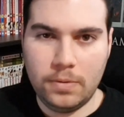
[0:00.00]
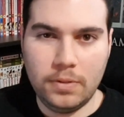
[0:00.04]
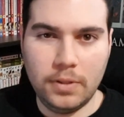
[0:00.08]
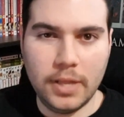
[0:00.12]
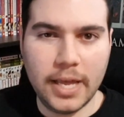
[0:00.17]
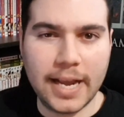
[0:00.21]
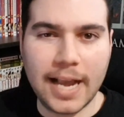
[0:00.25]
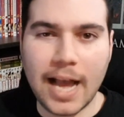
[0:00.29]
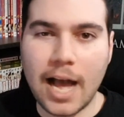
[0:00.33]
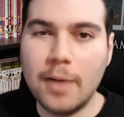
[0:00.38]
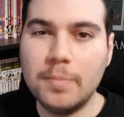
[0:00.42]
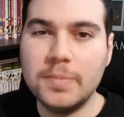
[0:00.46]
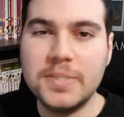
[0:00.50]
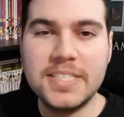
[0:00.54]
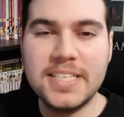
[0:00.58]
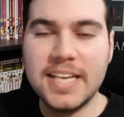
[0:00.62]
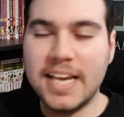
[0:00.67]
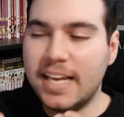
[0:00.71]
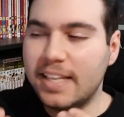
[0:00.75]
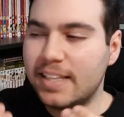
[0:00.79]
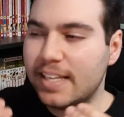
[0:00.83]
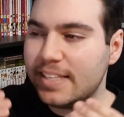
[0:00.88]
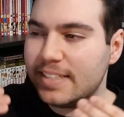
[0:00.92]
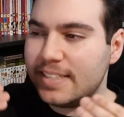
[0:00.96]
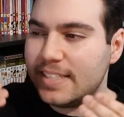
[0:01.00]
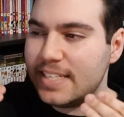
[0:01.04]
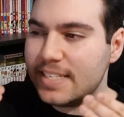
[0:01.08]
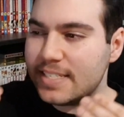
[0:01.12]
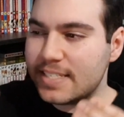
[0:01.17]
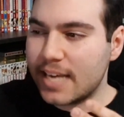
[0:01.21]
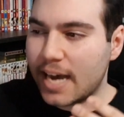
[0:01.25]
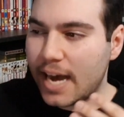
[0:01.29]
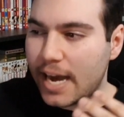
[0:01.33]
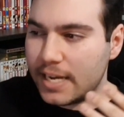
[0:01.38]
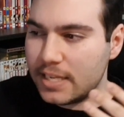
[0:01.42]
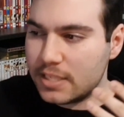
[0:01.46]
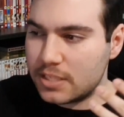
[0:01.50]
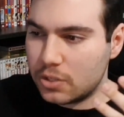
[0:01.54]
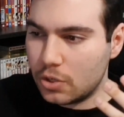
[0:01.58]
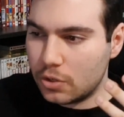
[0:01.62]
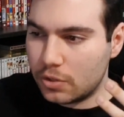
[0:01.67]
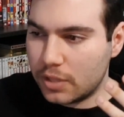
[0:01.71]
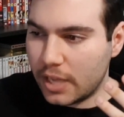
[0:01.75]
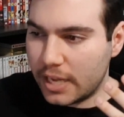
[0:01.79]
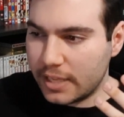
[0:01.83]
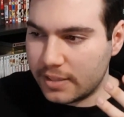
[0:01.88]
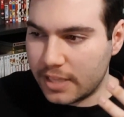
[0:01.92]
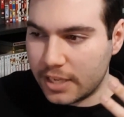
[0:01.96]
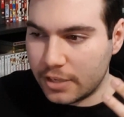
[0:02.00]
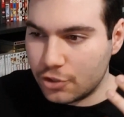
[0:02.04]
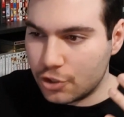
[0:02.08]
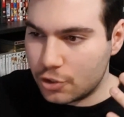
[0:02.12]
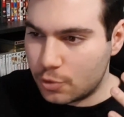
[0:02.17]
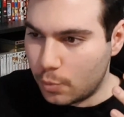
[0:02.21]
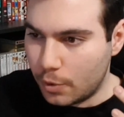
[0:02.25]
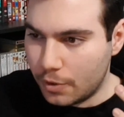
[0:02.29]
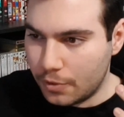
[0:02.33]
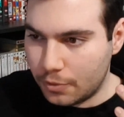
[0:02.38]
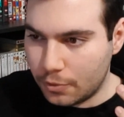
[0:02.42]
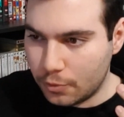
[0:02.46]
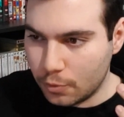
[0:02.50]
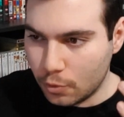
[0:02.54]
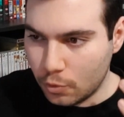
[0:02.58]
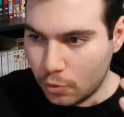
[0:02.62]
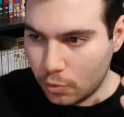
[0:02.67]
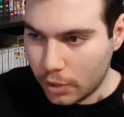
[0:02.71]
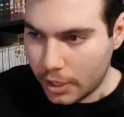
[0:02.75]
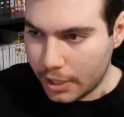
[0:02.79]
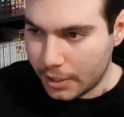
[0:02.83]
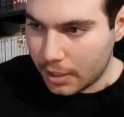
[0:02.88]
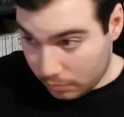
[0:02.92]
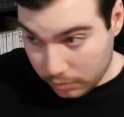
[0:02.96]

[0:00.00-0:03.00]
Like, I'm saying, like, these guys look like they just went through